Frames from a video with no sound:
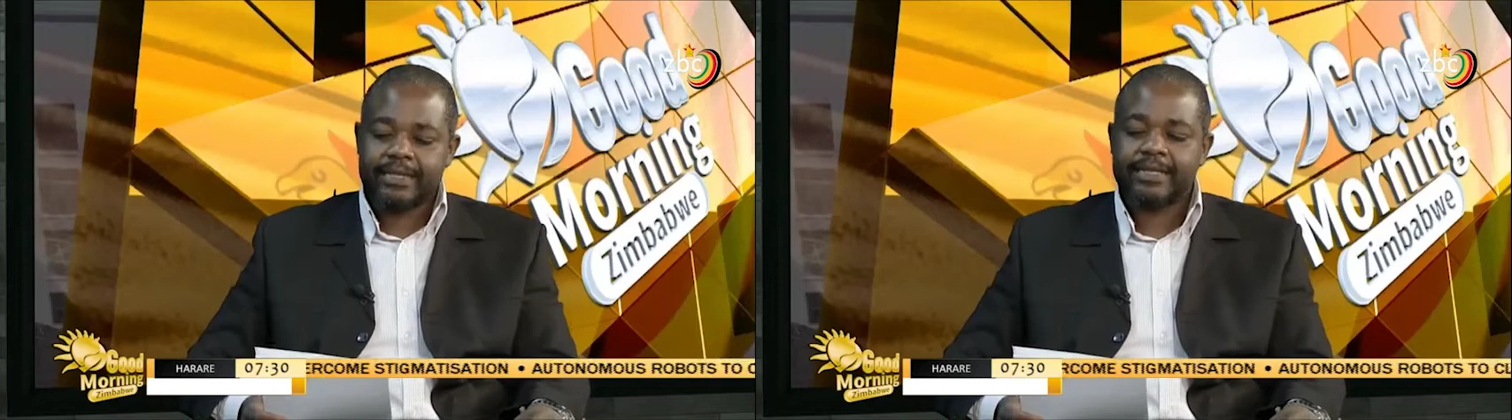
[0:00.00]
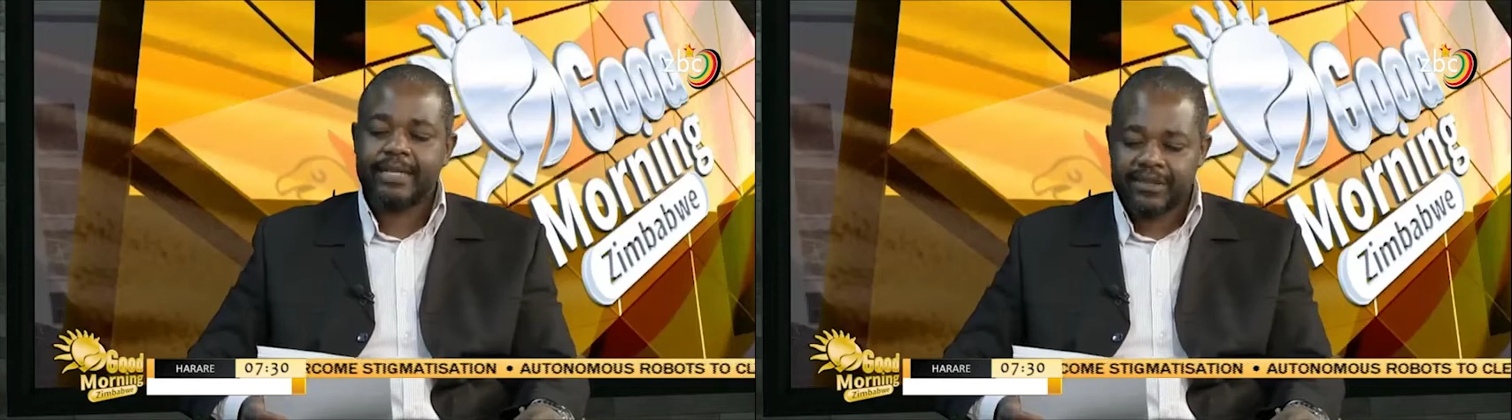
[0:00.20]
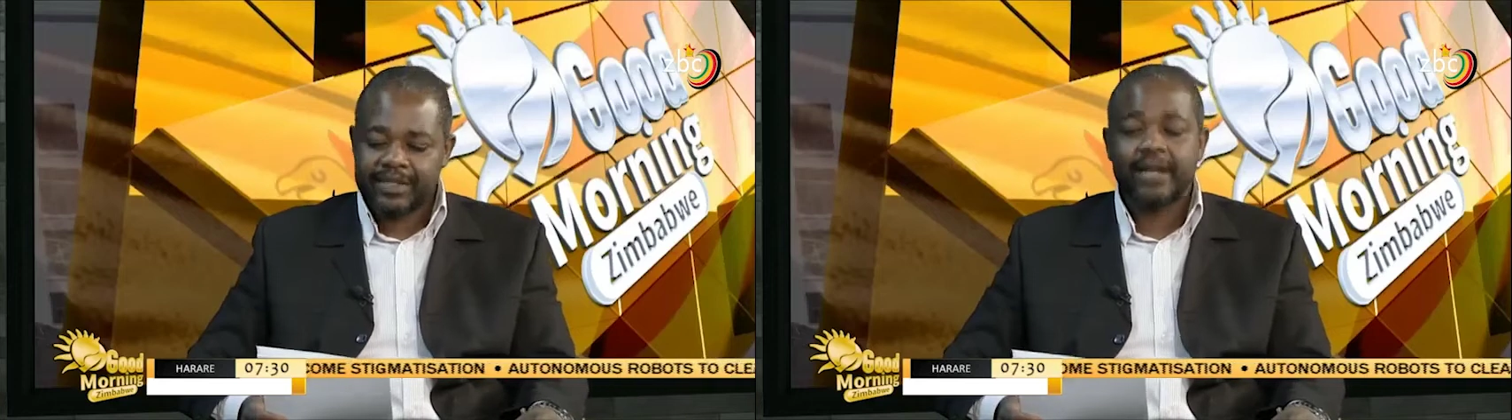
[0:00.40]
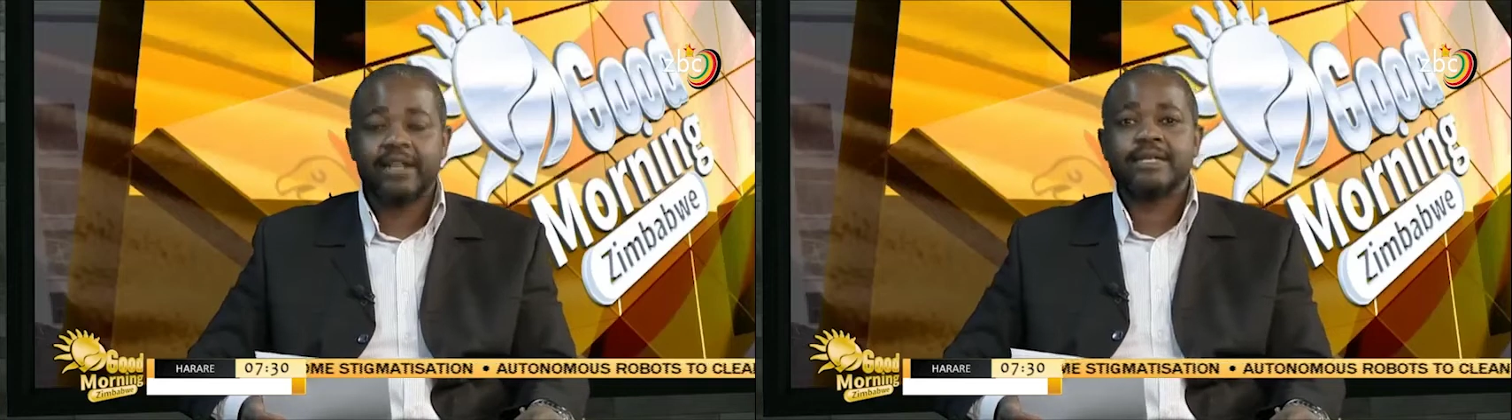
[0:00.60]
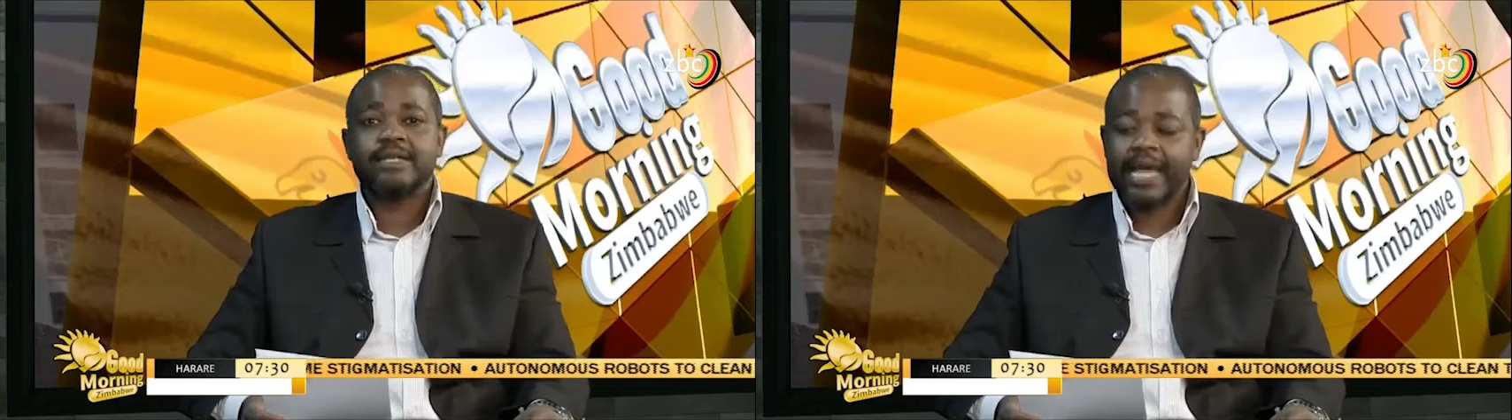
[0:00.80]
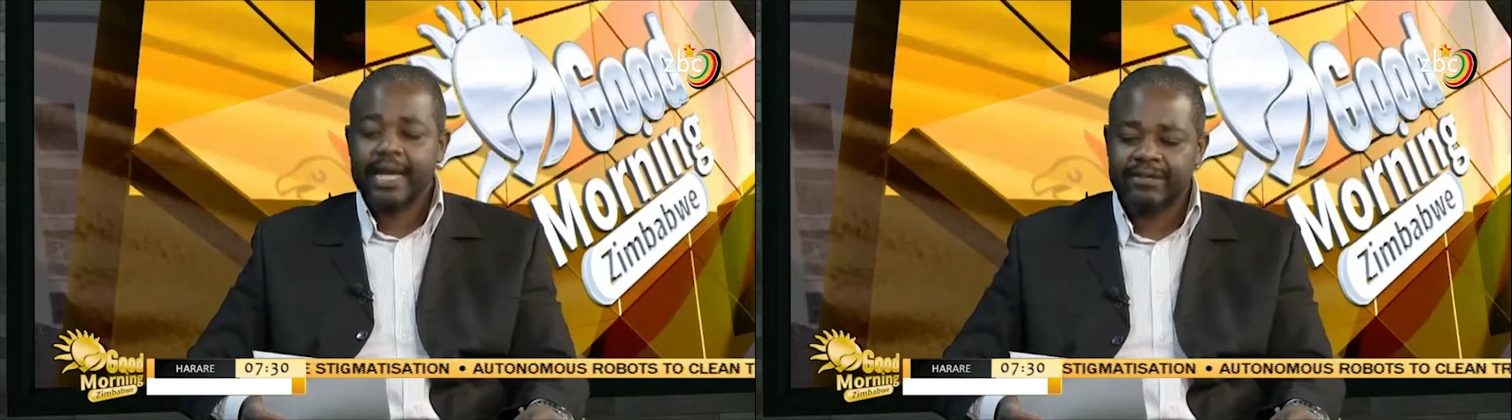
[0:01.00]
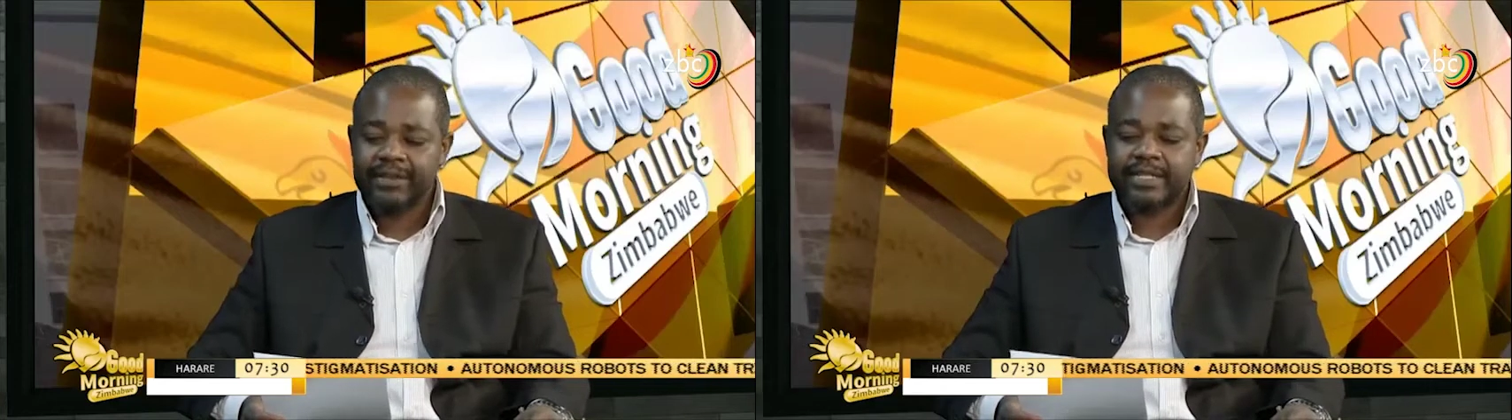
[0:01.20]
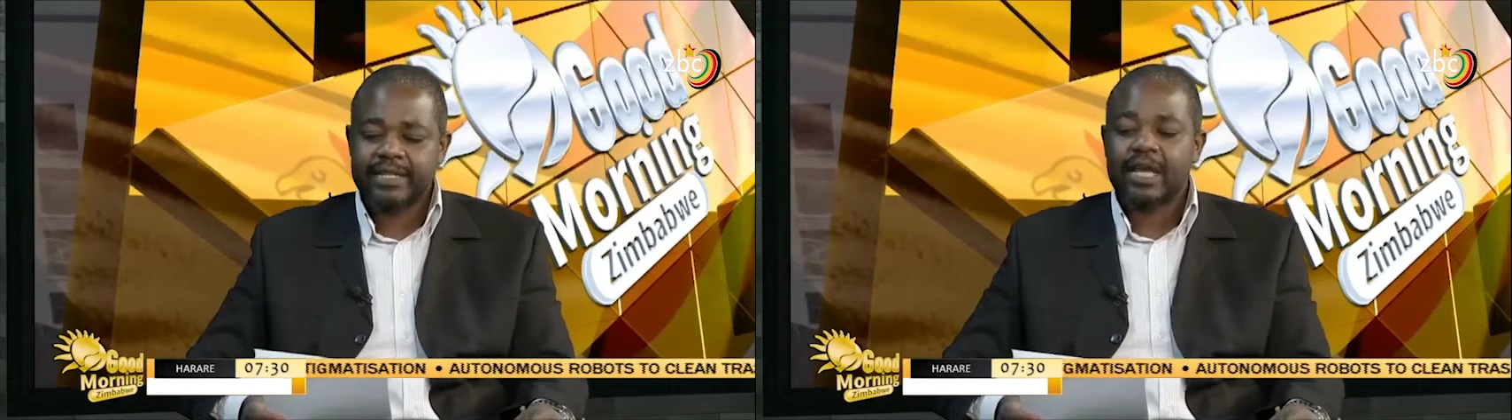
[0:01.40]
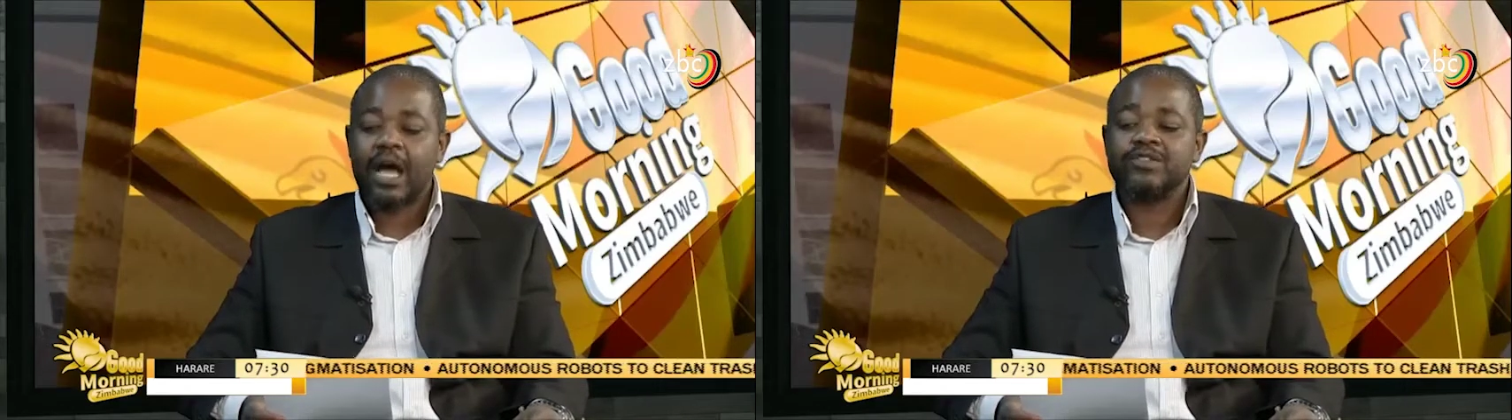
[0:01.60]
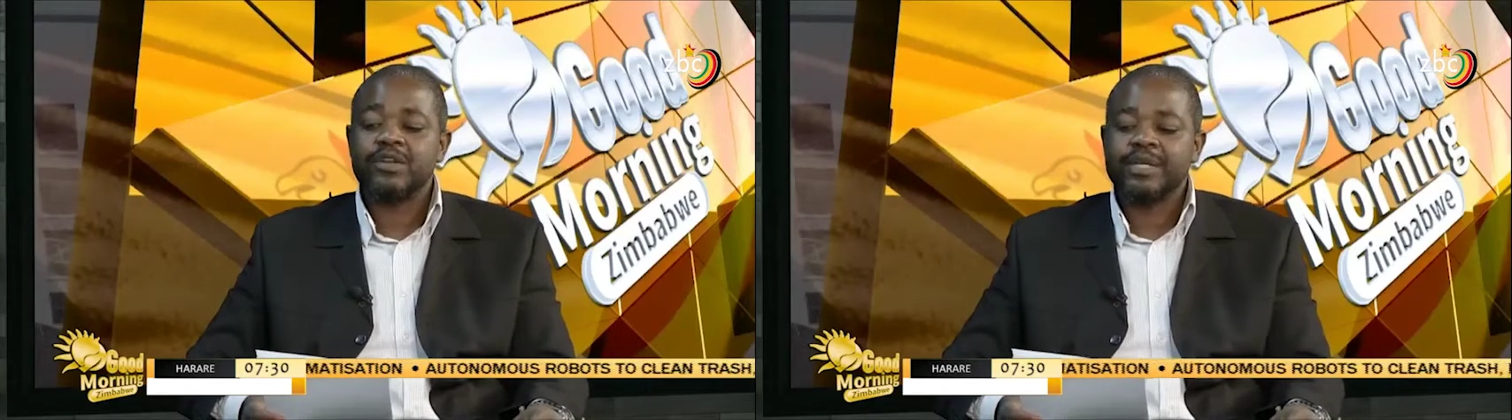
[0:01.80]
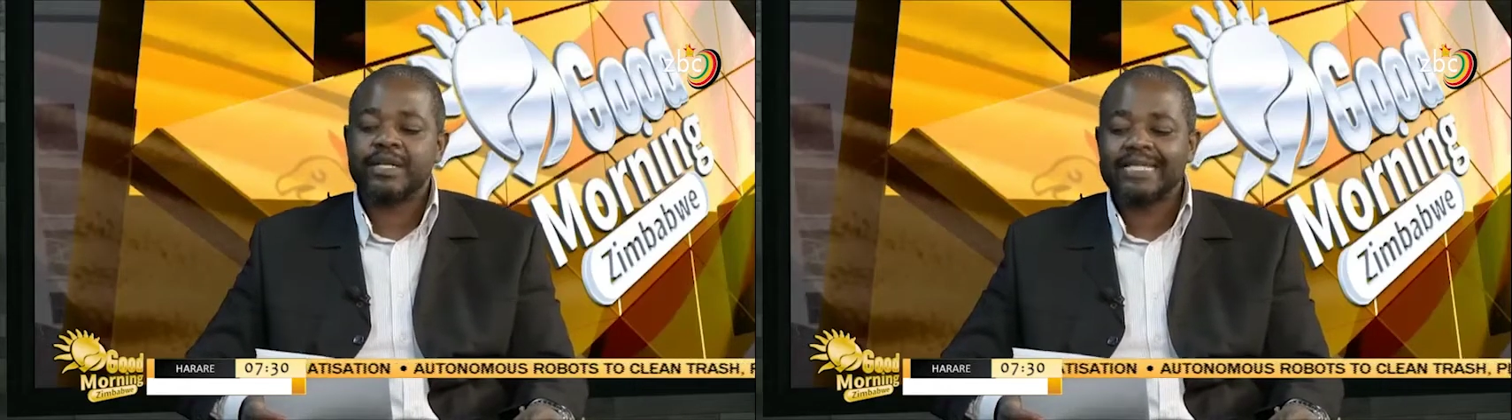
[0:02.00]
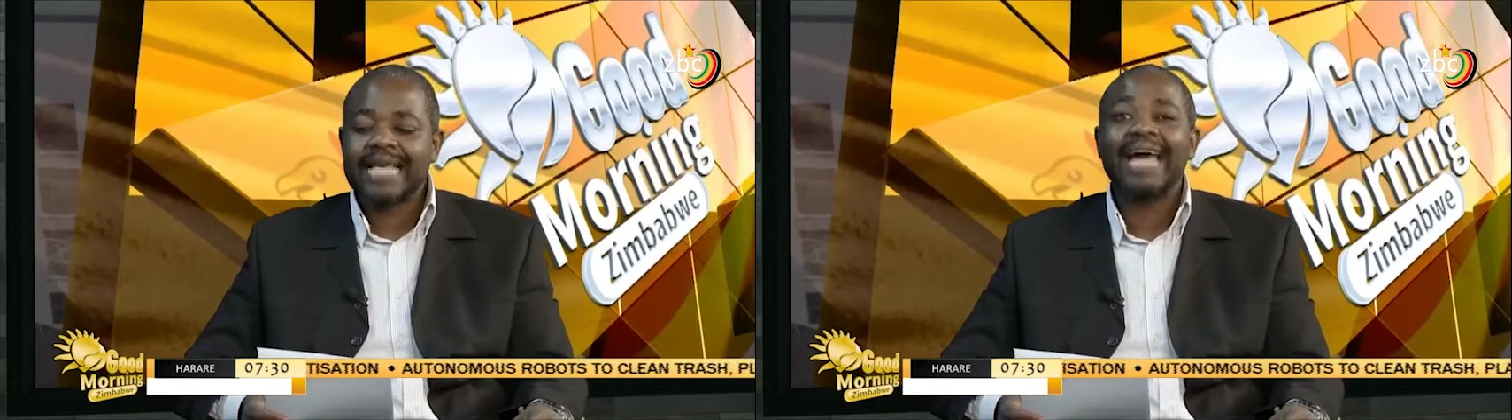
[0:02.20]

self-starters, innovators, entrepreneurs,